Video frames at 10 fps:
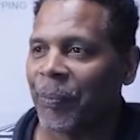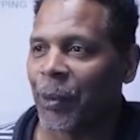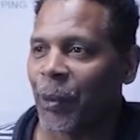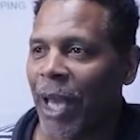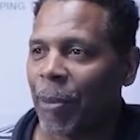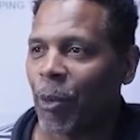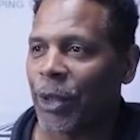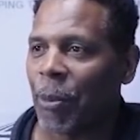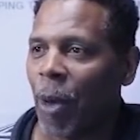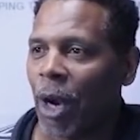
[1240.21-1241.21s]
What happened with
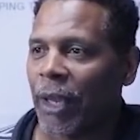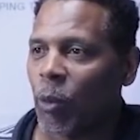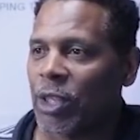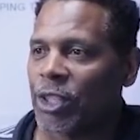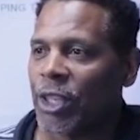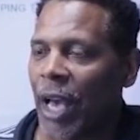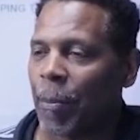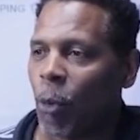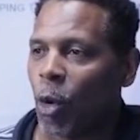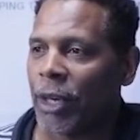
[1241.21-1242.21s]
the market was you got
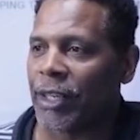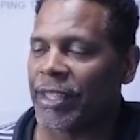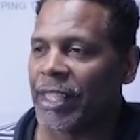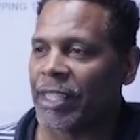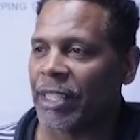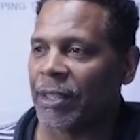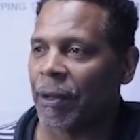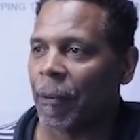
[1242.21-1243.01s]
more indecision.